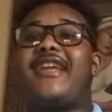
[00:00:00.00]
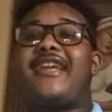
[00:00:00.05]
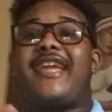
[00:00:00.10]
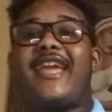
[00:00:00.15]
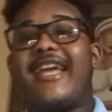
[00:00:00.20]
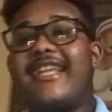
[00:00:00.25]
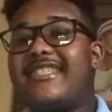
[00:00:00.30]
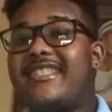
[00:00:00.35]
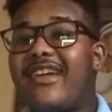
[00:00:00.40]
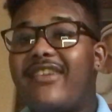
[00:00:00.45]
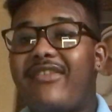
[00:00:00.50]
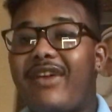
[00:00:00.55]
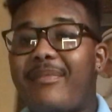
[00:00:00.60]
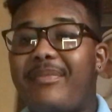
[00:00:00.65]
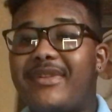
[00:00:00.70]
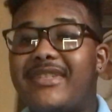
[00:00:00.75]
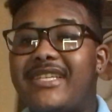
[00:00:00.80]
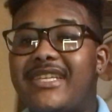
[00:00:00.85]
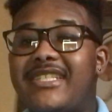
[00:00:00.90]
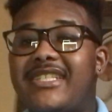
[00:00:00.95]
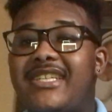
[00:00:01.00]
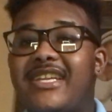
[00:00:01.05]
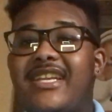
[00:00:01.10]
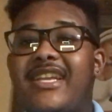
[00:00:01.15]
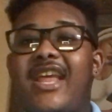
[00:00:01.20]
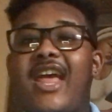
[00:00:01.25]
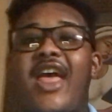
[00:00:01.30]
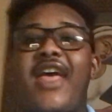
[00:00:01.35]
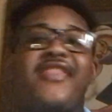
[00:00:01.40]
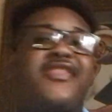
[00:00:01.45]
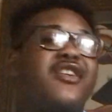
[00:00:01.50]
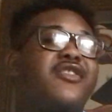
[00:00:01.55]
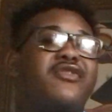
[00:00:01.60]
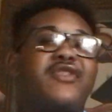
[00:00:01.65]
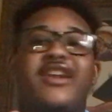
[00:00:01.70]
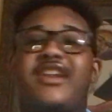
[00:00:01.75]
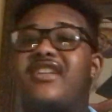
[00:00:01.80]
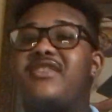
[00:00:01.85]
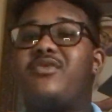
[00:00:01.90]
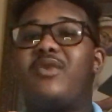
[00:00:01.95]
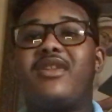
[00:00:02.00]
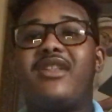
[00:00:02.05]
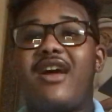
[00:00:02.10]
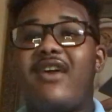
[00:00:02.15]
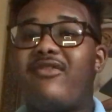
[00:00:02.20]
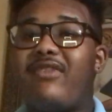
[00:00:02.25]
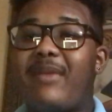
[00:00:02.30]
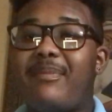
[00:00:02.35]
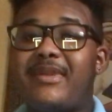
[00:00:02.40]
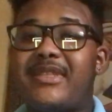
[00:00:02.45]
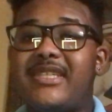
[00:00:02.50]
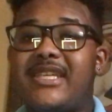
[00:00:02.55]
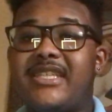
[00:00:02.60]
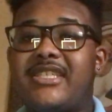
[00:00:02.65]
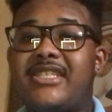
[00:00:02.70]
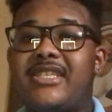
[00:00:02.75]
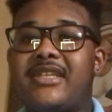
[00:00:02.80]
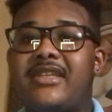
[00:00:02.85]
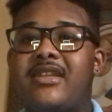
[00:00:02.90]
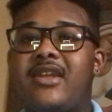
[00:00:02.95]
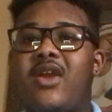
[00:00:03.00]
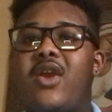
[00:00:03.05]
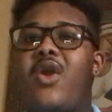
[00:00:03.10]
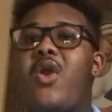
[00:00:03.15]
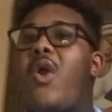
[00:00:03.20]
Kids love repetition. The readers will love repetition.